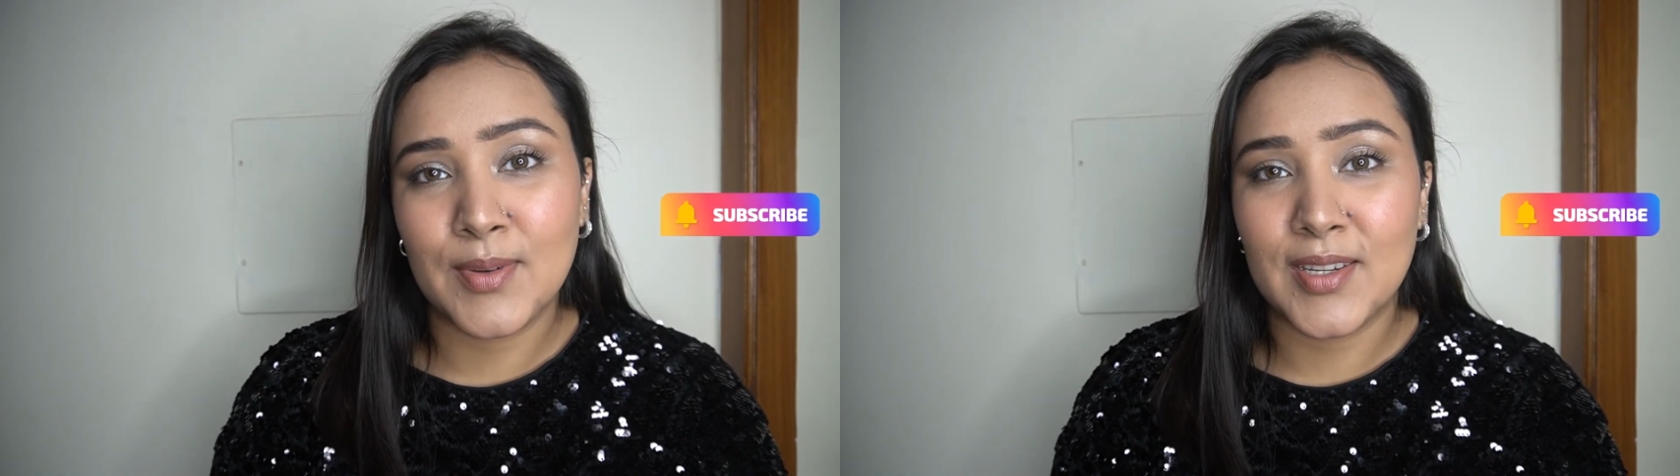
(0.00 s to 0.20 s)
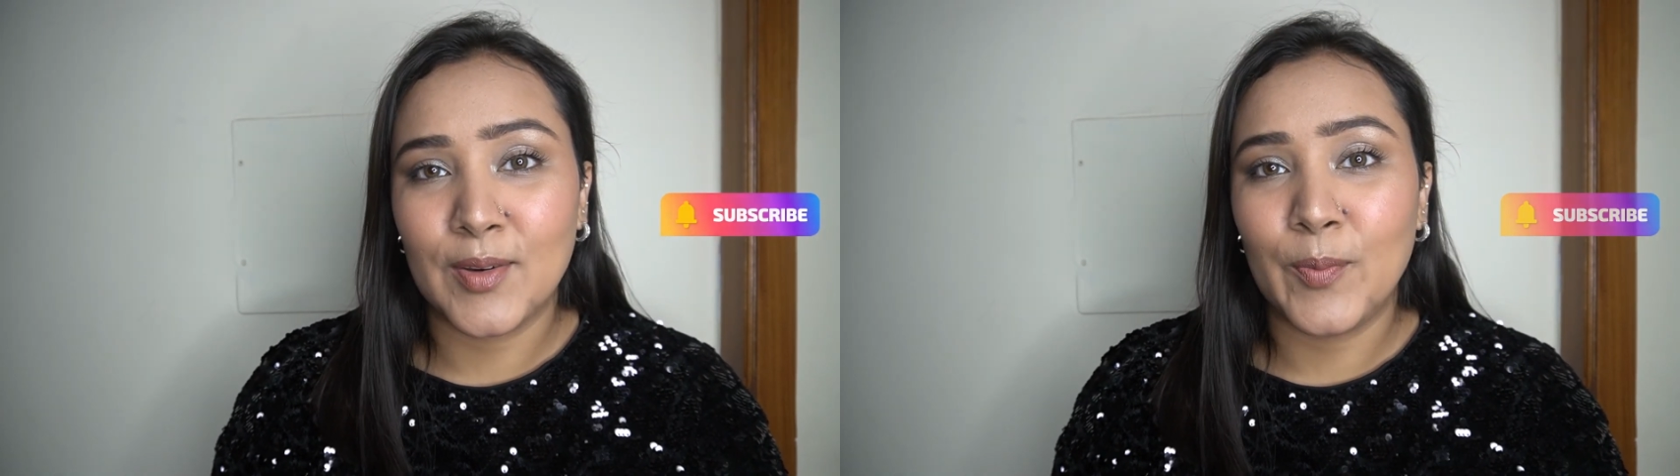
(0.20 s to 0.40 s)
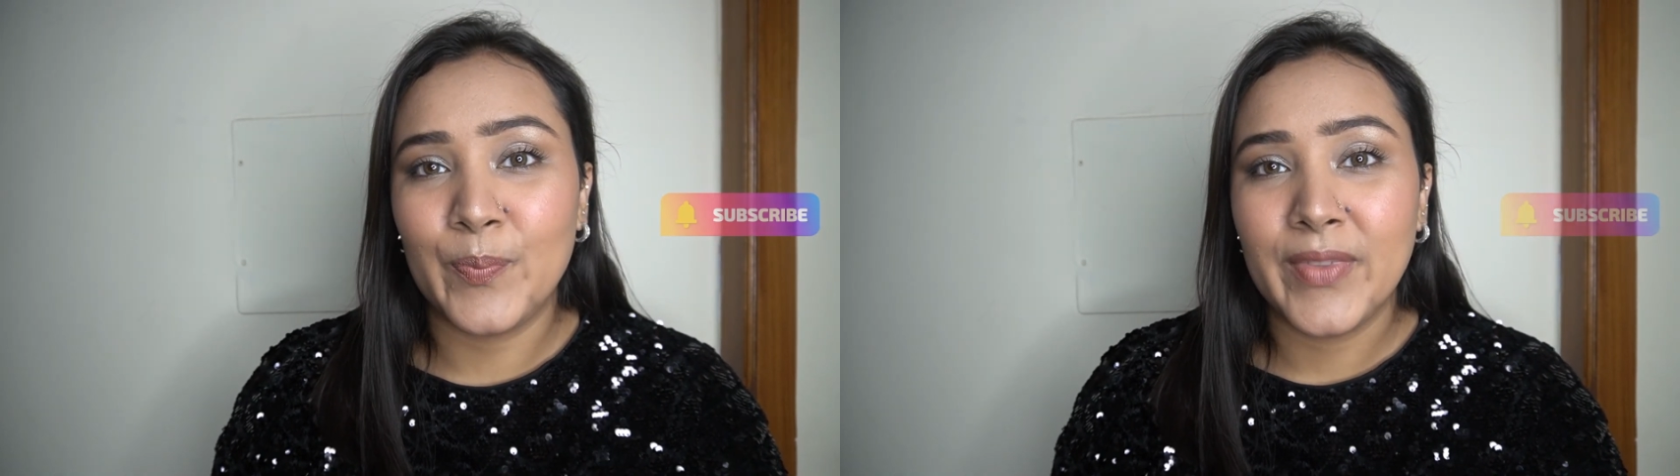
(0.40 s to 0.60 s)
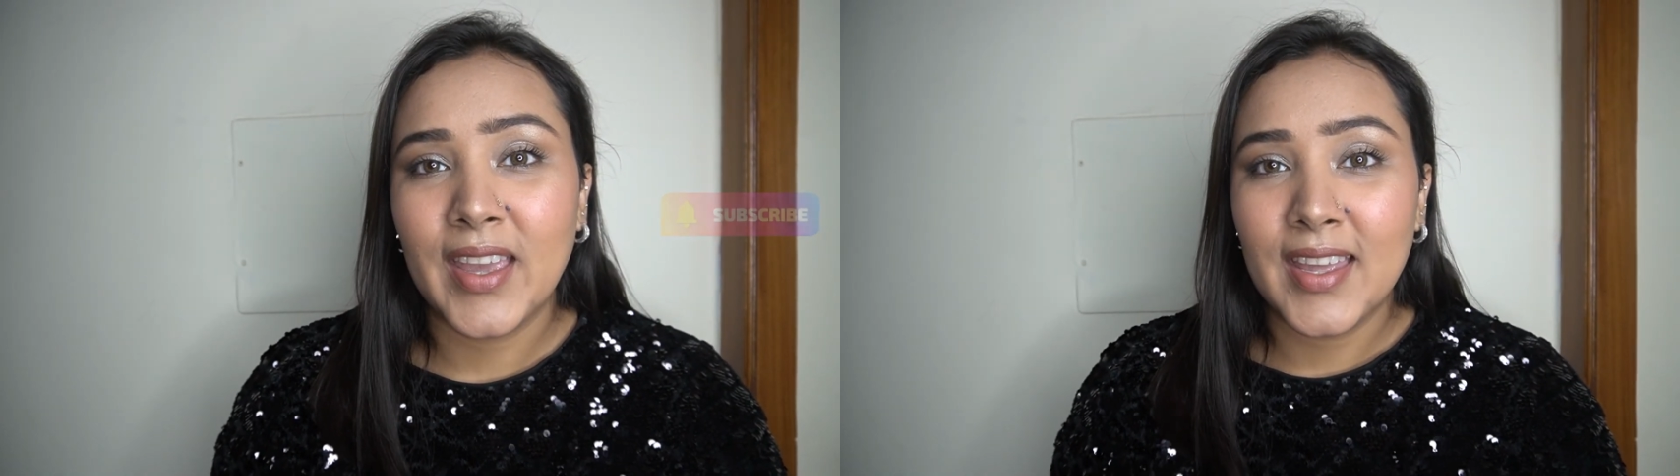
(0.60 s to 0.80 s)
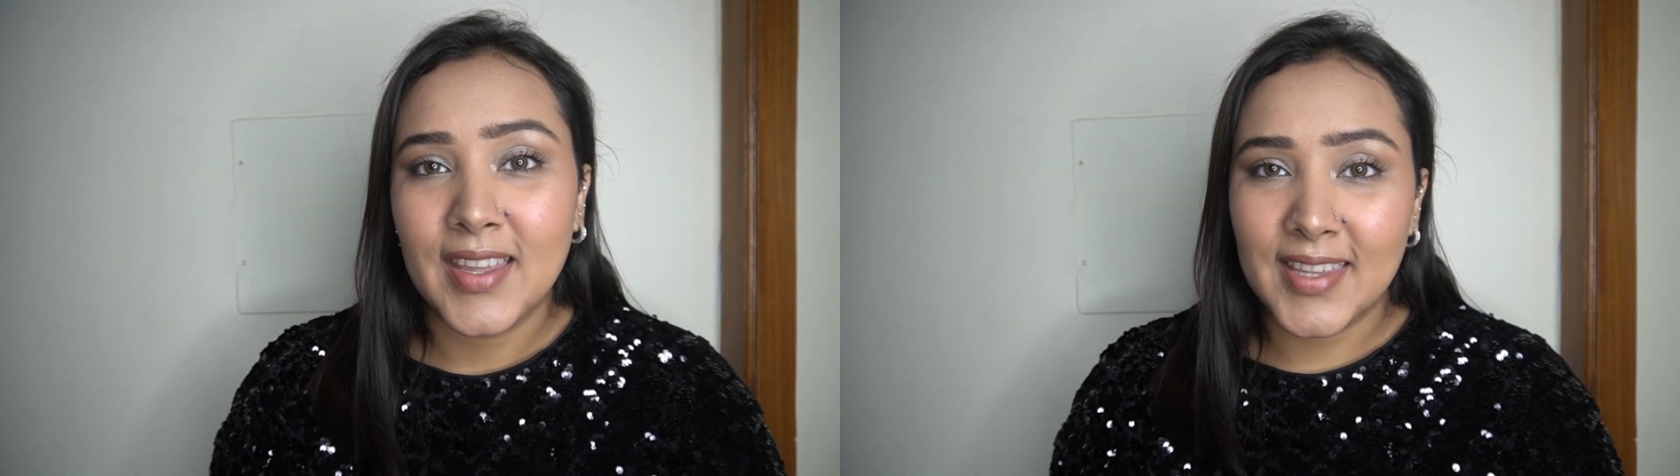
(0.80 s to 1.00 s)
video.
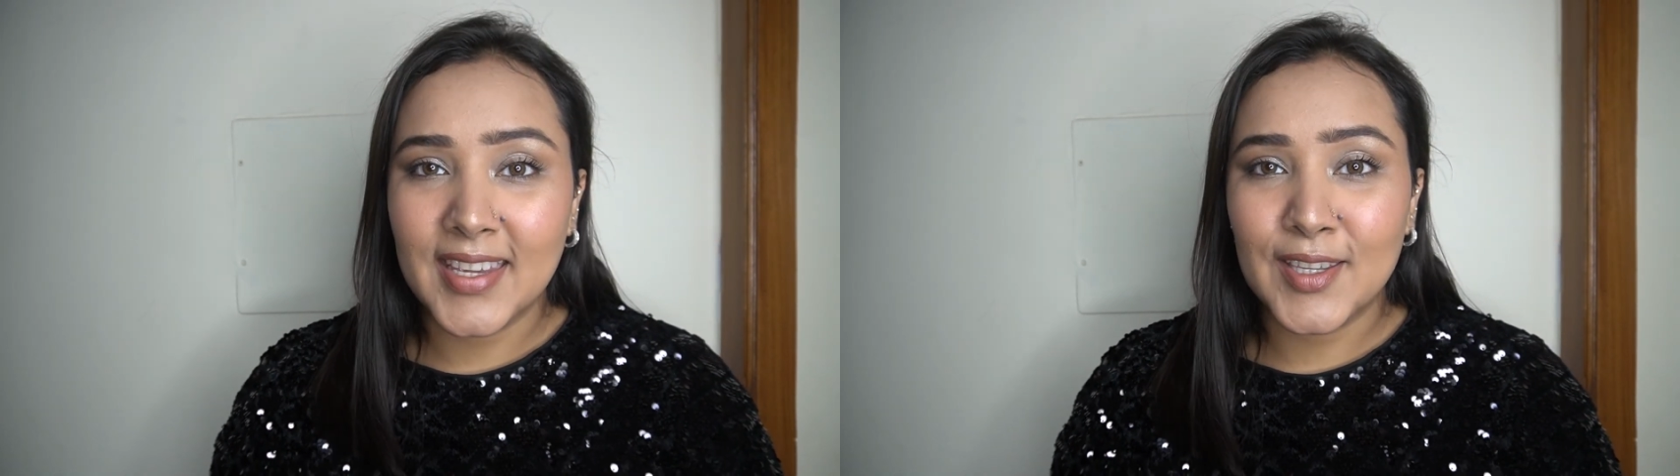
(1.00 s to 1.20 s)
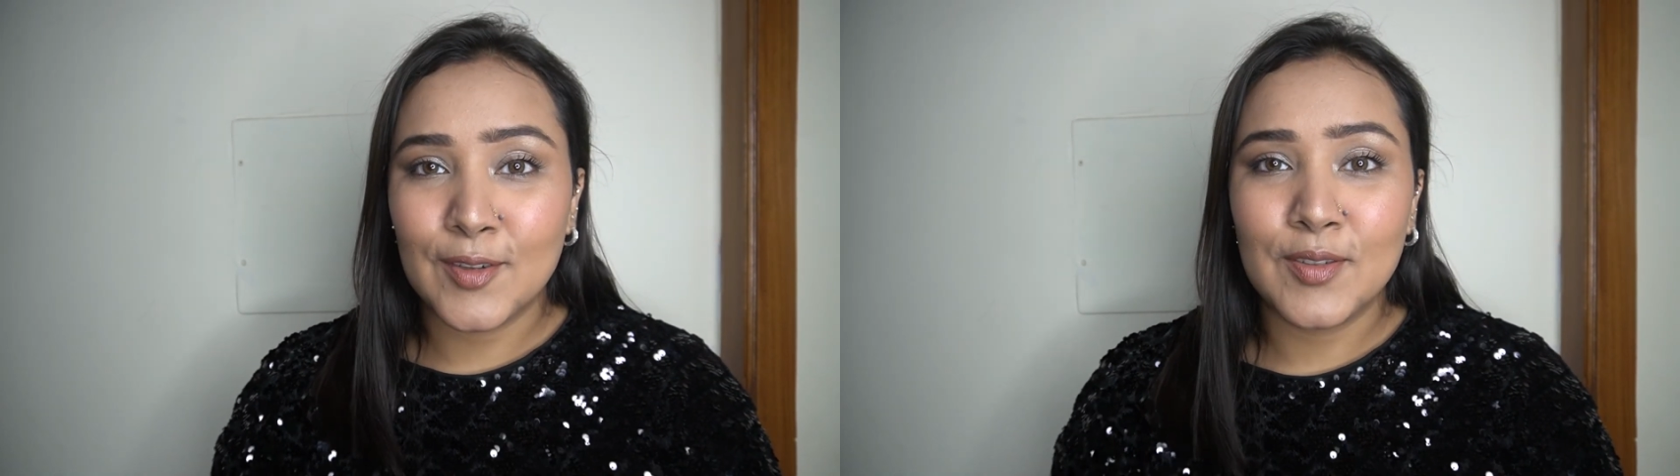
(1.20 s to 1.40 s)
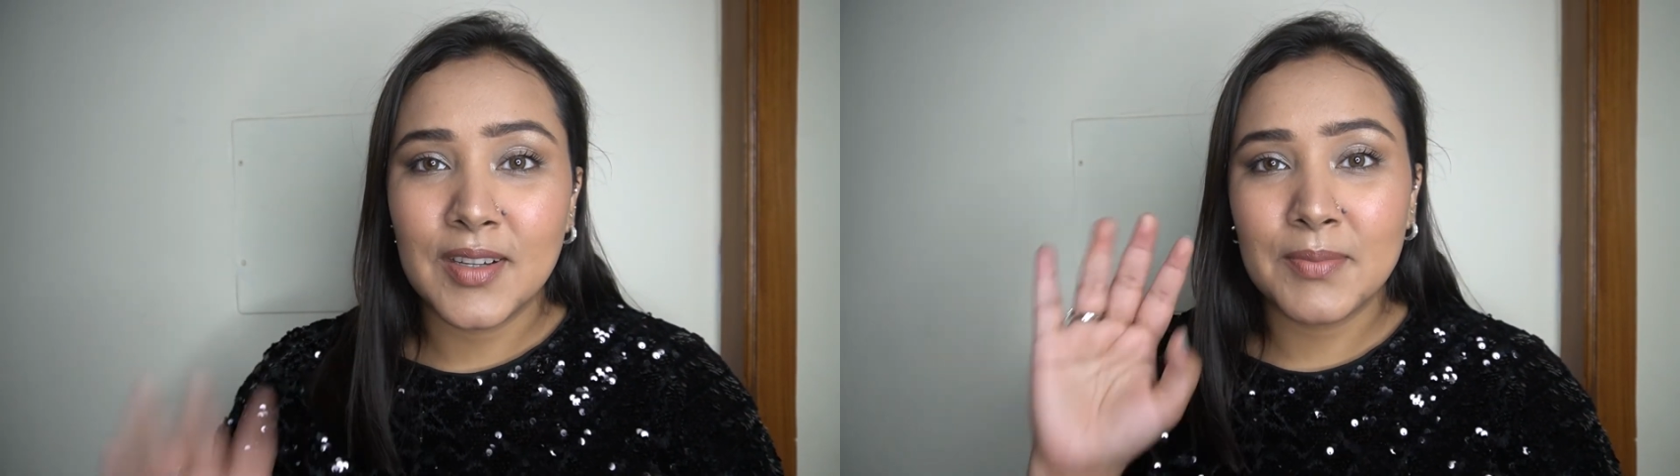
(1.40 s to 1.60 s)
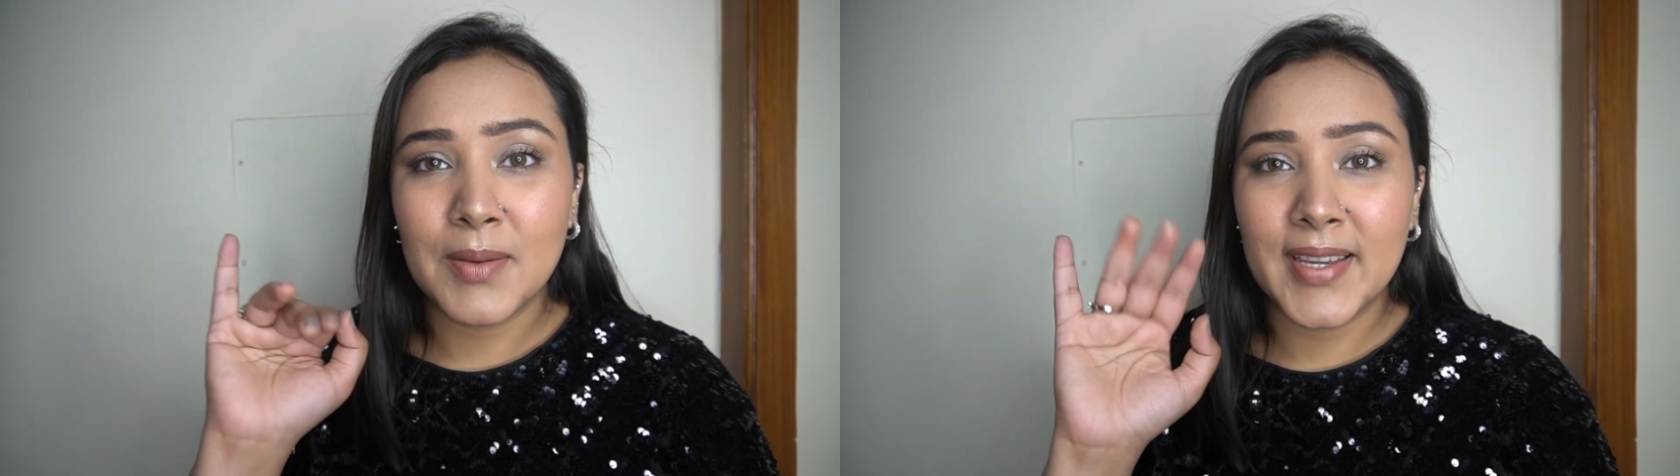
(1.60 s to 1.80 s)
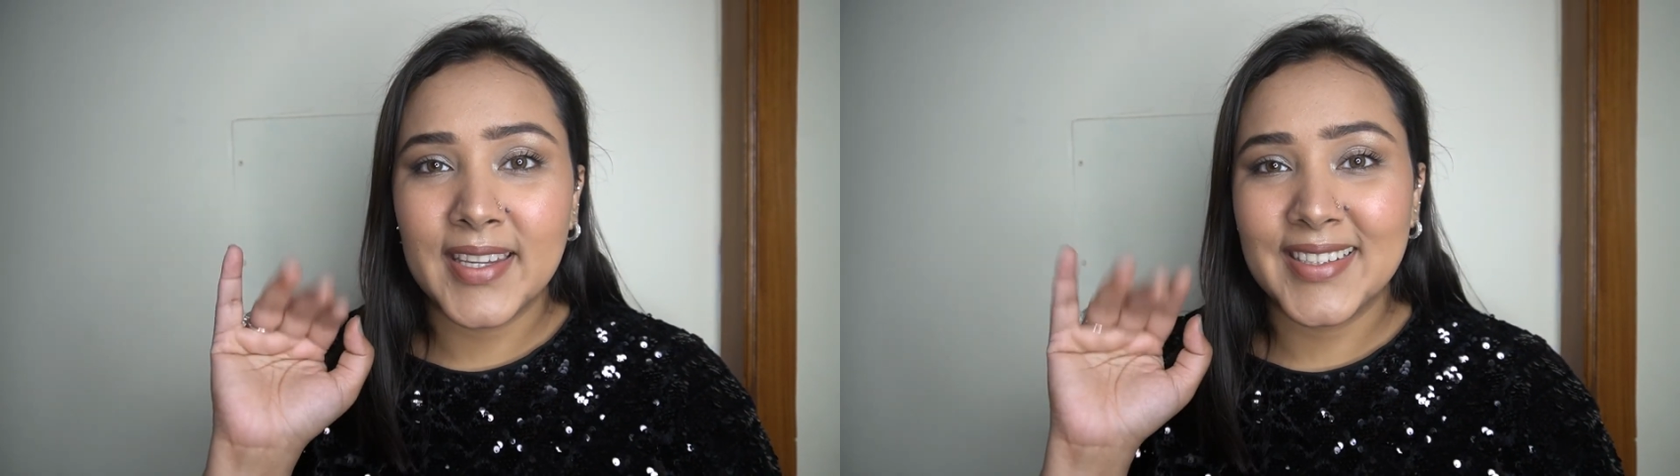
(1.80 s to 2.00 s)
Thank you. Bye
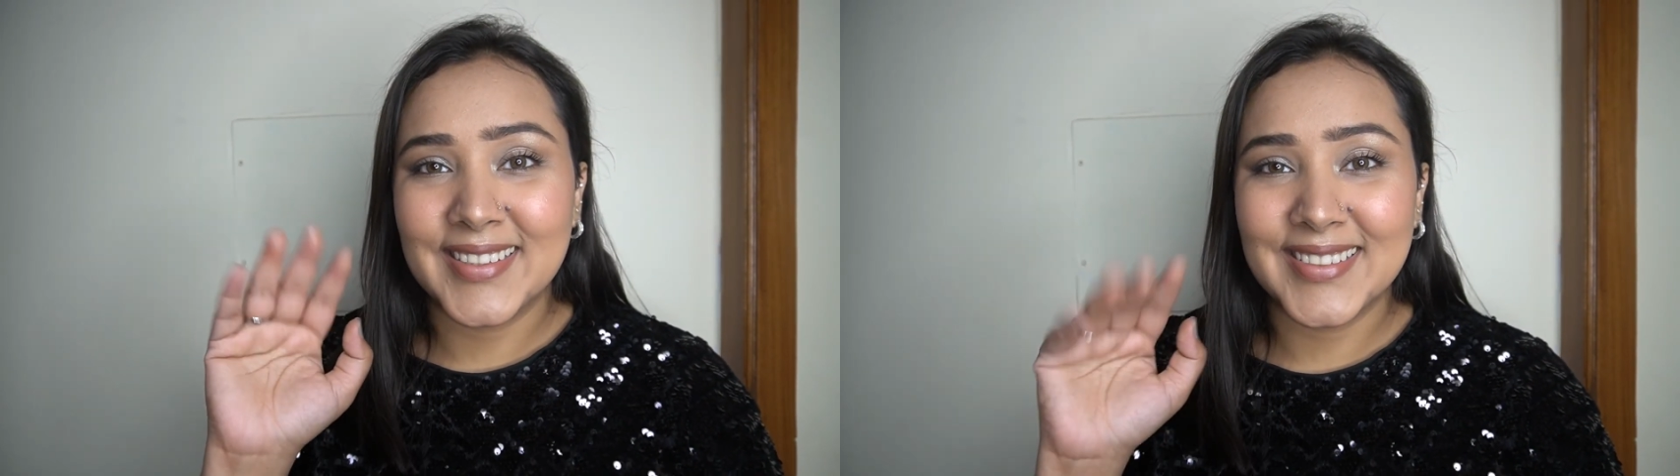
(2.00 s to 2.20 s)
bye.